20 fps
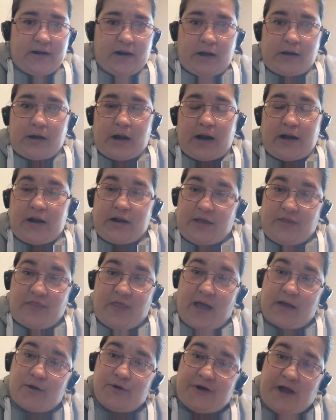and
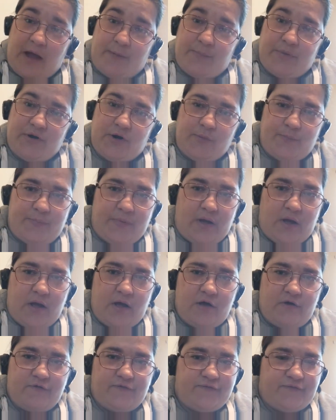that could happen at
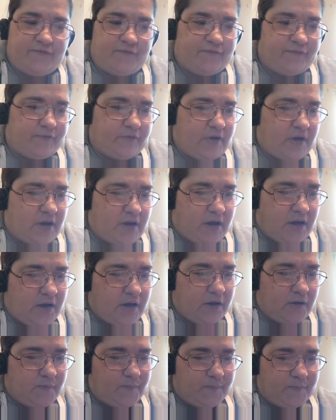birth,
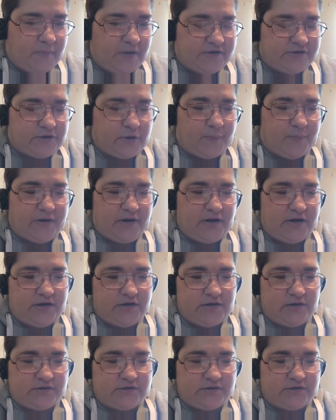and completely